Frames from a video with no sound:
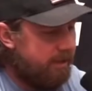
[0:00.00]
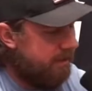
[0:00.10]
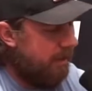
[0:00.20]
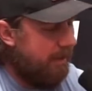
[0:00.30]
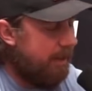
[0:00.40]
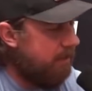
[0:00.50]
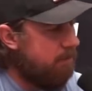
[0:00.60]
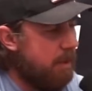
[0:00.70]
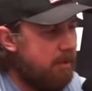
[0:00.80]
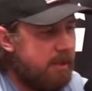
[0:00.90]
it's like
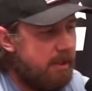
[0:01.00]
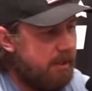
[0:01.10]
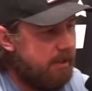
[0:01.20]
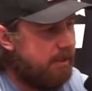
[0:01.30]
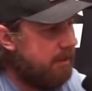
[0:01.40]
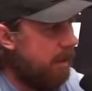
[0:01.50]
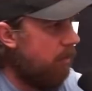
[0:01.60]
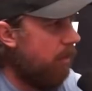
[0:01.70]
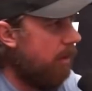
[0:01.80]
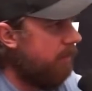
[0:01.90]
military's
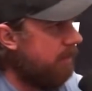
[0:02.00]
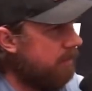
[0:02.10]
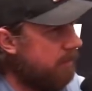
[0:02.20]
irrelevant.